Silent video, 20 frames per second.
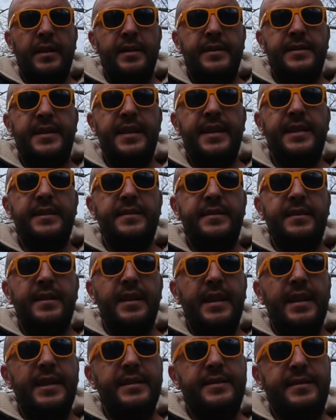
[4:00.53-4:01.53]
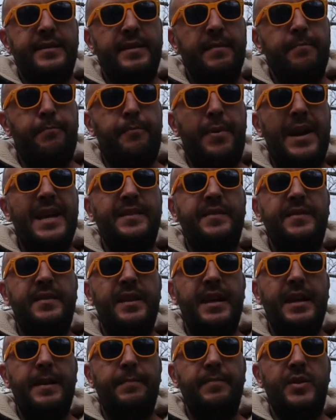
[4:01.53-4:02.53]
since it's the best
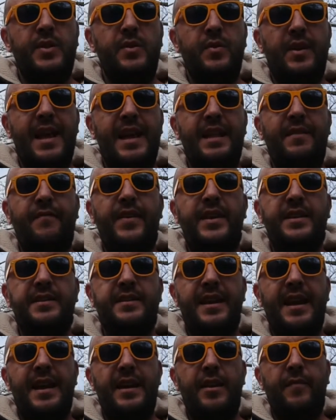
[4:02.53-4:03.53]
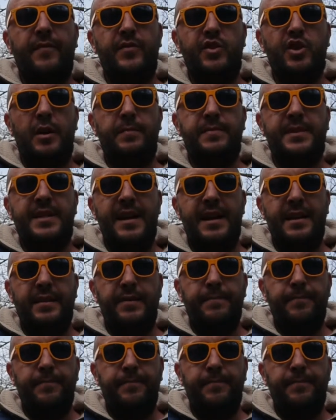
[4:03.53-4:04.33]
time to get these kind of jobs done.